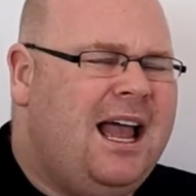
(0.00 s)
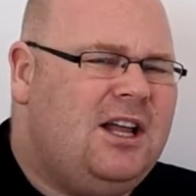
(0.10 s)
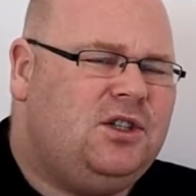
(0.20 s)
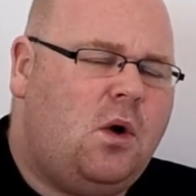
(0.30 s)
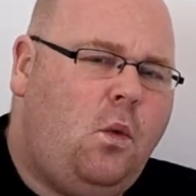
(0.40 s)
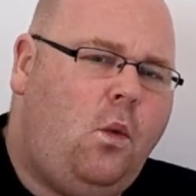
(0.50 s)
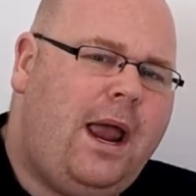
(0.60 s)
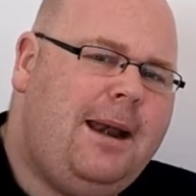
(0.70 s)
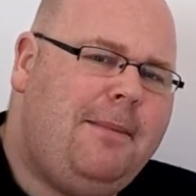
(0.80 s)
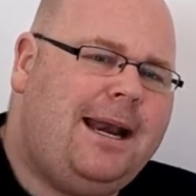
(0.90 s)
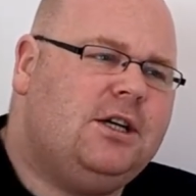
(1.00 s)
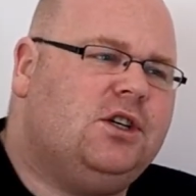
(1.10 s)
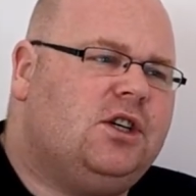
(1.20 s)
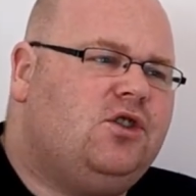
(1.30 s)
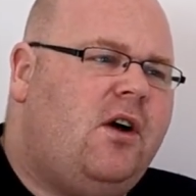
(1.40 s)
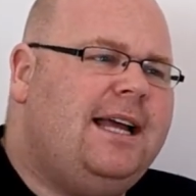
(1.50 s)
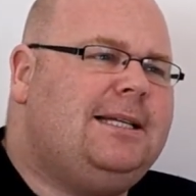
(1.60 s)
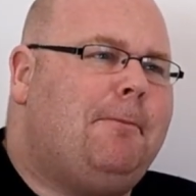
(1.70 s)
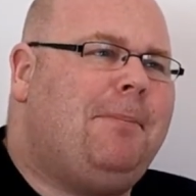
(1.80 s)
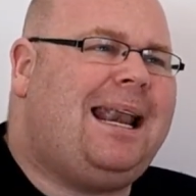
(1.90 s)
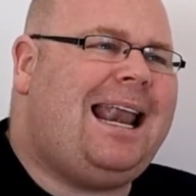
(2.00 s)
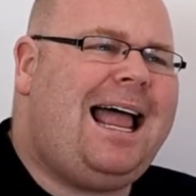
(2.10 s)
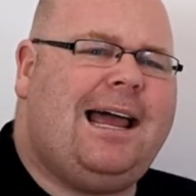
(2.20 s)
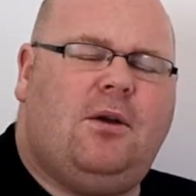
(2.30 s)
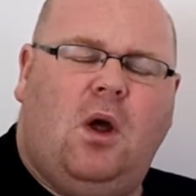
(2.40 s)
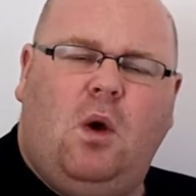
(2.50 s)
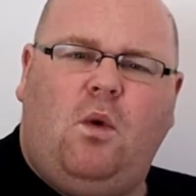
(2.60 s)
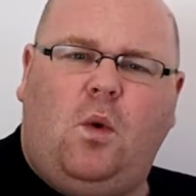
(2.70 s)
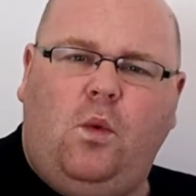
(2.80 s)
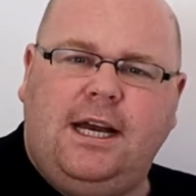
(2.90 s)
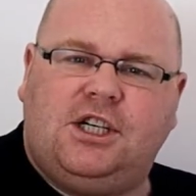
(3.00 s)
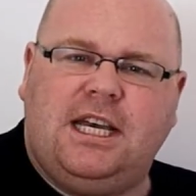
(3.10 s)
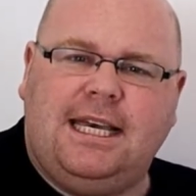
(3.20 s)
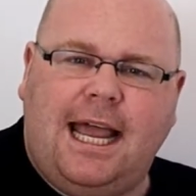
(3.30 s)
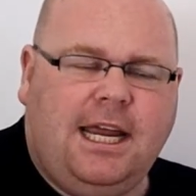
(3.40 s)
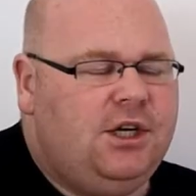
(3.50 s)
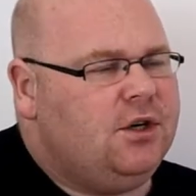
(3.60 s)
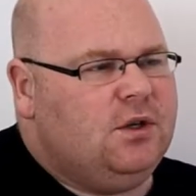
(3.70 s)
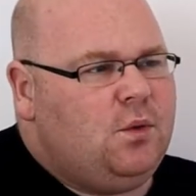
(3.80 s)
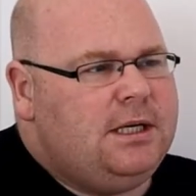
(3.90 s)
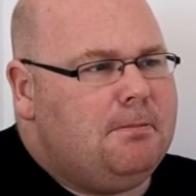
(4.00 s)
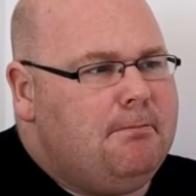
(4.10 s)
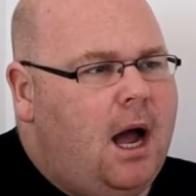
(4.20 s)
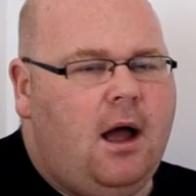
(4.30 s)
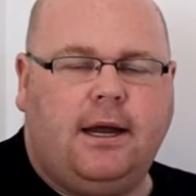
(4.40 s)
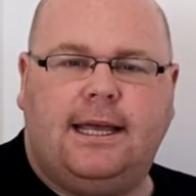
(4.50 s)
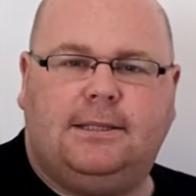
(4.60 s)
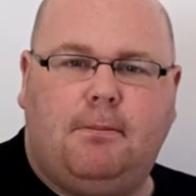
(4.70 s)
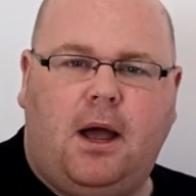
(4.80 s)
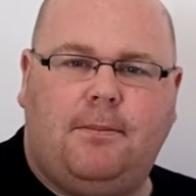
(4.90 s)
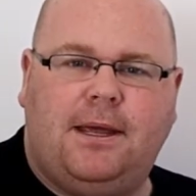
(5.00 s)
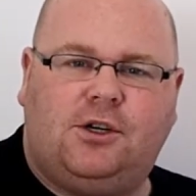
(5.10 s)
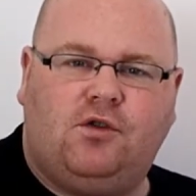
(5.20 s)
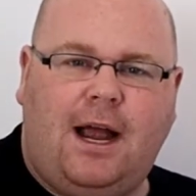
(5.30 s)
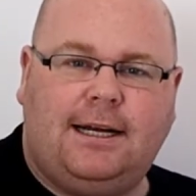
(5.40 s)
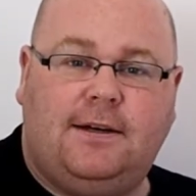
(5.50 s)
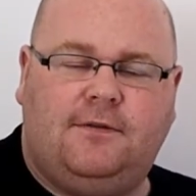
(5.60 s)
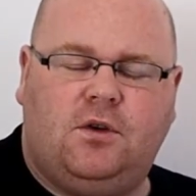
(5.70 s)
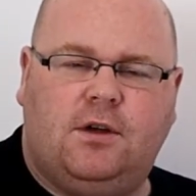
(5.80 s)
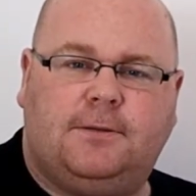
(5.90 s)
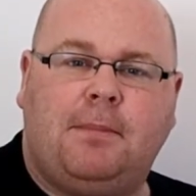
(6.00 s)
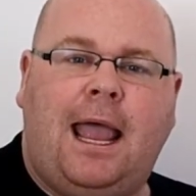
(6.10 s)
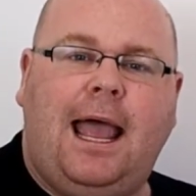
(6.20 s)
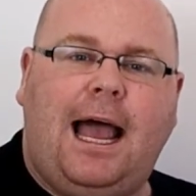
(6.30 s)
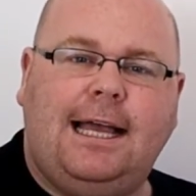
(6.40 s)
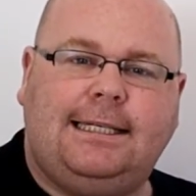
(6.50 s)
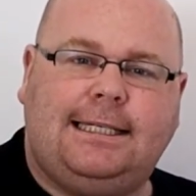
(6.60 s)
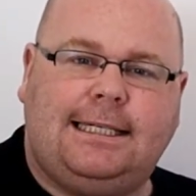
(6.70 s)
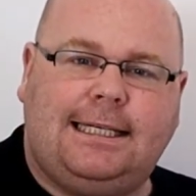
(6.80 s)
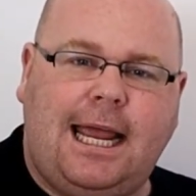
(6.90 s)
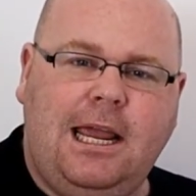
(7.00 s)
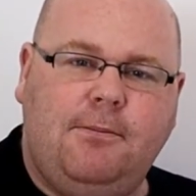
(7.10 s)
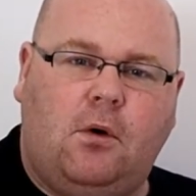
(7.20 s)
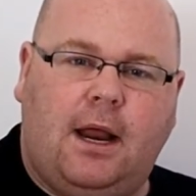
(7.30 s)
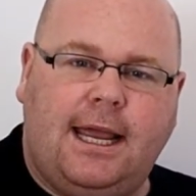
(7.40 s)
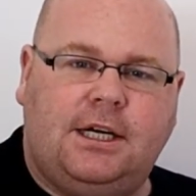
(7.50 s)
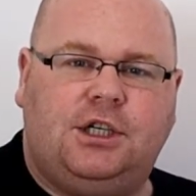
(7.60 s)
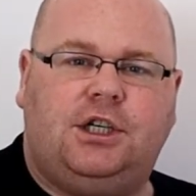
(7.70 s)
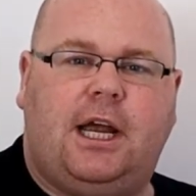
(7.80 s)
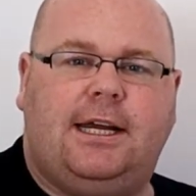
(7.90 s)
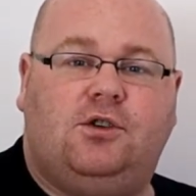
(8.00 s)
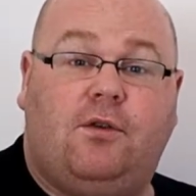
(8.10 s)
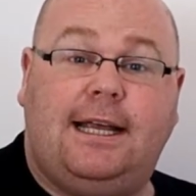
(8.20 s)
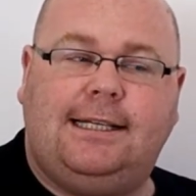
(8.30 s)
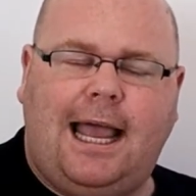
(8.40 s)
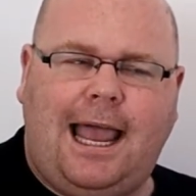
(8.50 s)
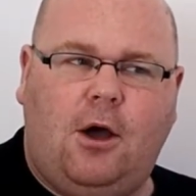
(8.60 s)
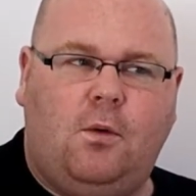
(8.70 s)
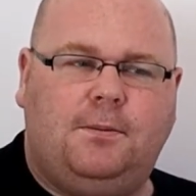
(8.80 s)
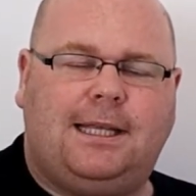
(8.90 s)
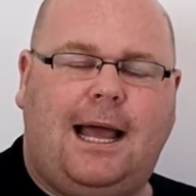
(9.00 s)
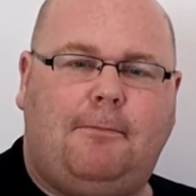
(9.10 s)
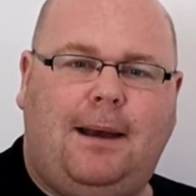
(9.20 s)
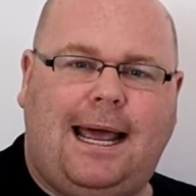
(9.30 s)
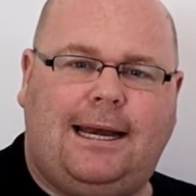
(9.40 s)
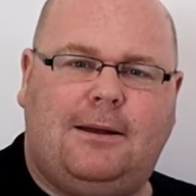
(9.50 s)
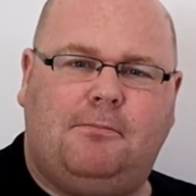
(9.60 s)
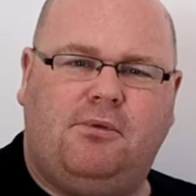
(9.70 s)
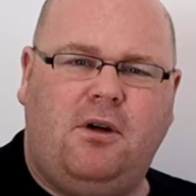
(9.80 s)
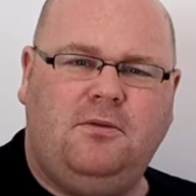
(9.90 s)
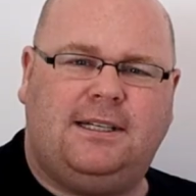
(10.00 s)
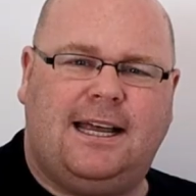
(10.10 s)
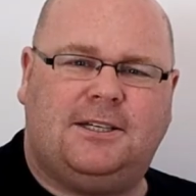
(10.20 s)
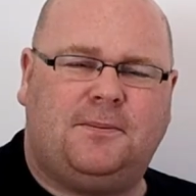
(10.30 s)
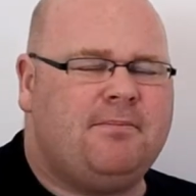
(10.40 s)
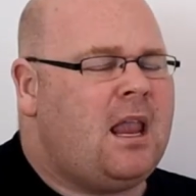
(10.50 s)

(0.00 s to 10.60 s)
And so when managers are trying to plan, well, which nations, which markets might be attractive to us, a stable exchange rate helps that planning process.